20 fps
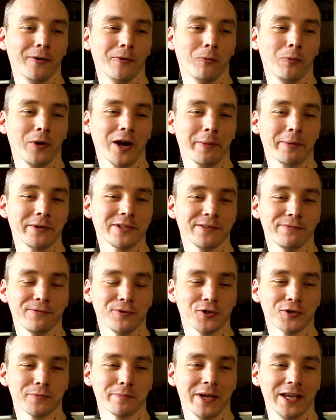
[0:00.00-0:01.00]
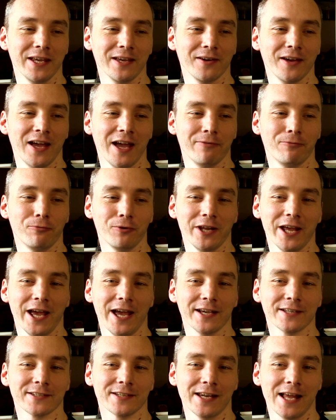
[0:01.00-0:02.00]
what happens if you just make every
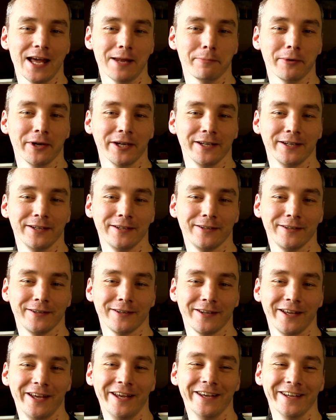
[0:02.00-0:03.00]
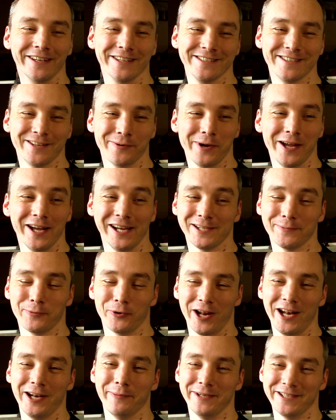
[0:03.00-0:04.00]
hex a landmine? Because the way I
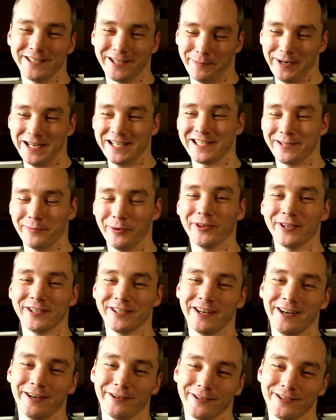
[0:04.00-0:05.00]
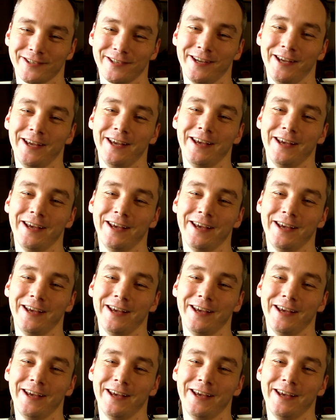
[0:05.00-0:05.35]
spawn enemies, I place them on the tiles,